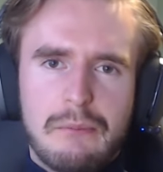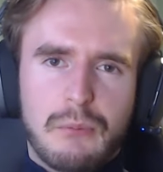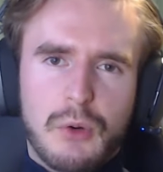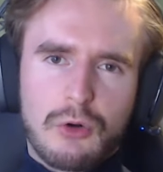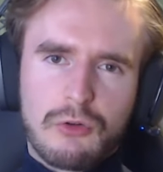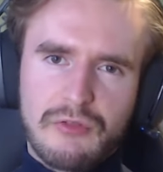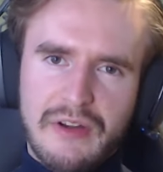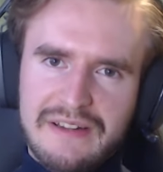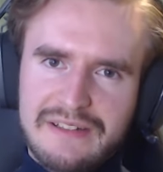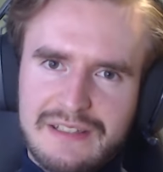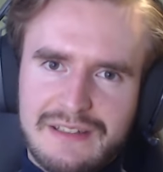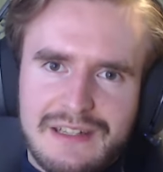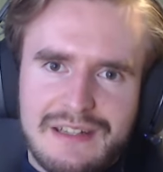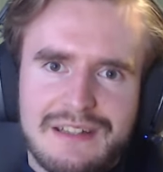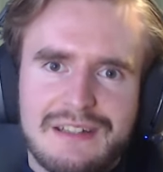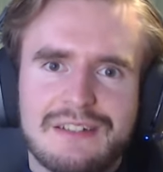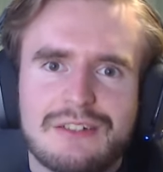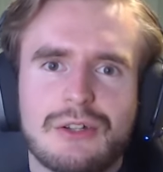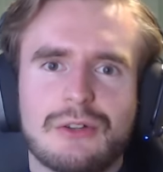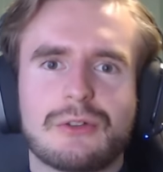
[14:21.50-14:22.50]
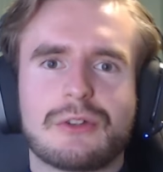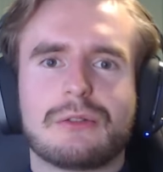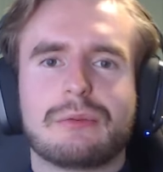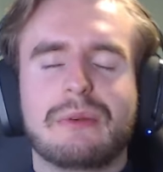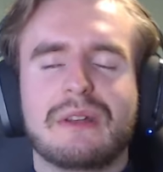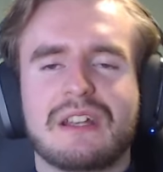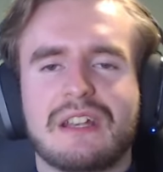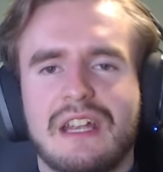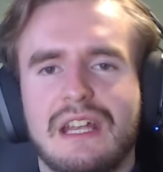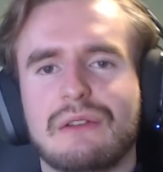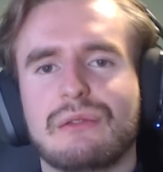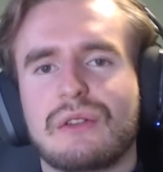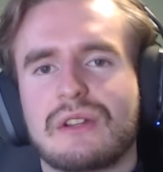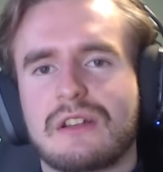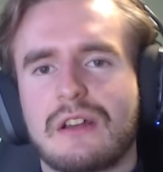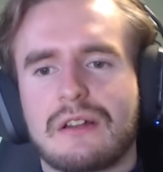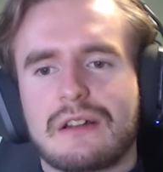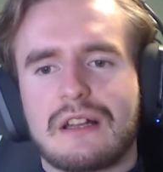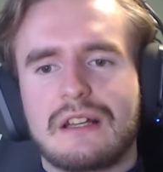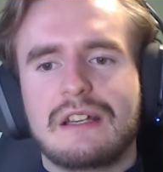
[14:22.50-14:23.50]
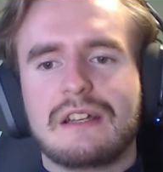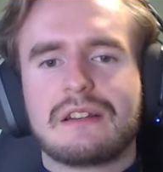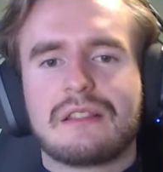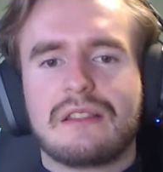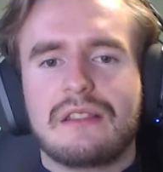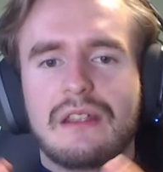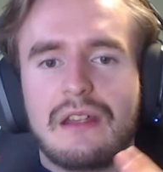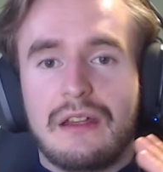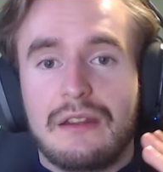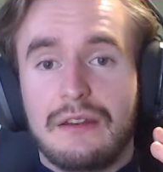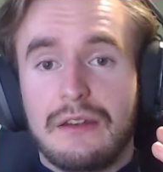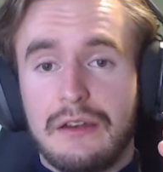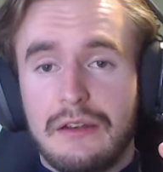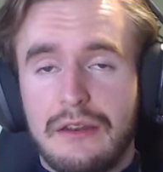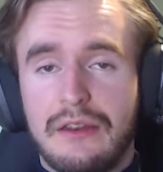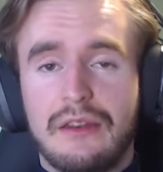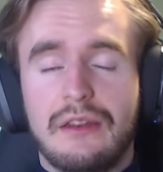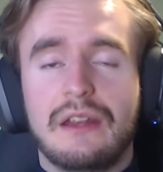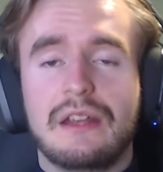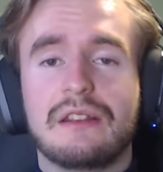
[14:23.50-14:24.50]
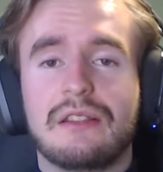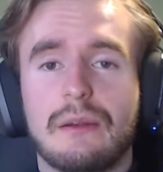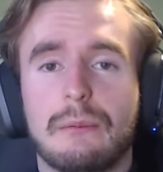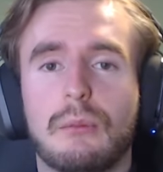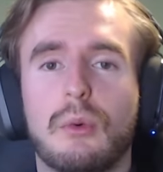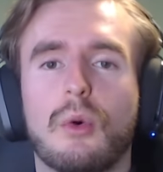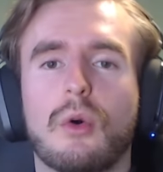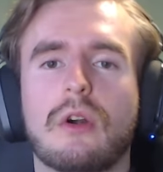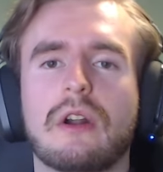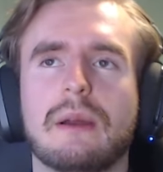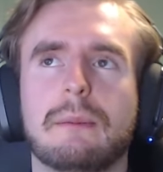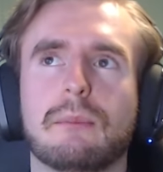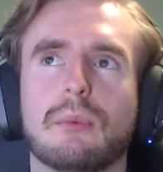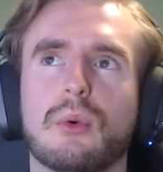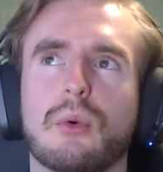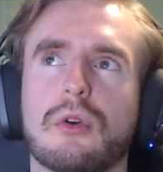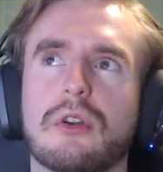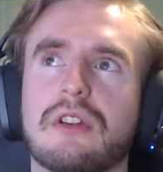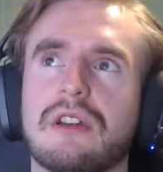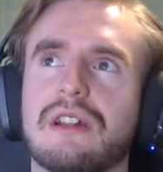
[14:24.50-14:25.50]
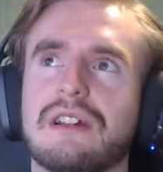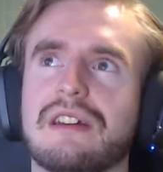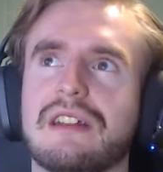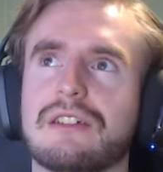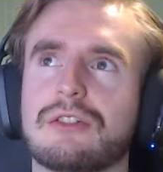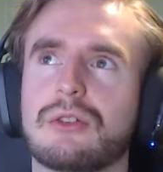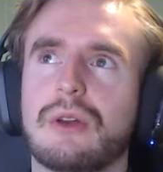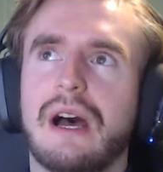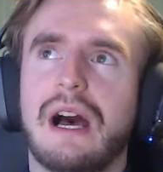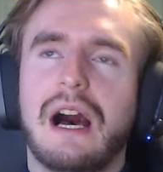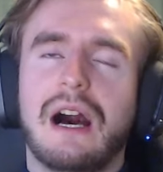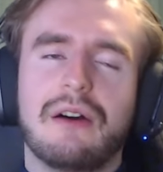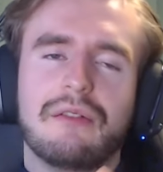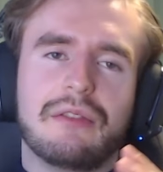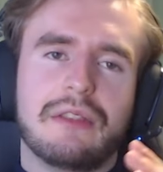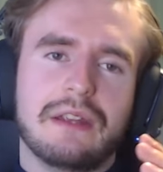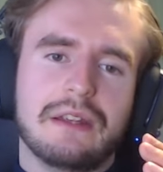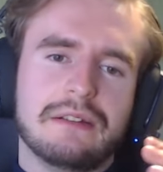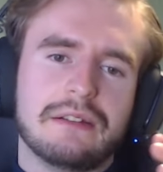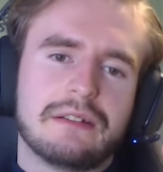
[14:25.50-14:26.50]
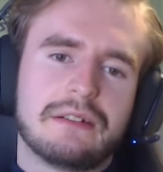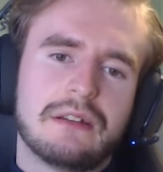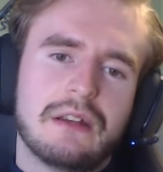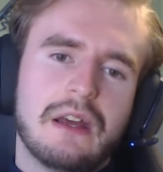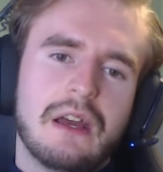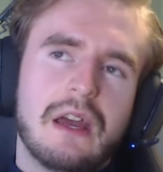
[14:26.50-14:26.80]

risky, so to speak, if it got leaked, then the more important it is to have these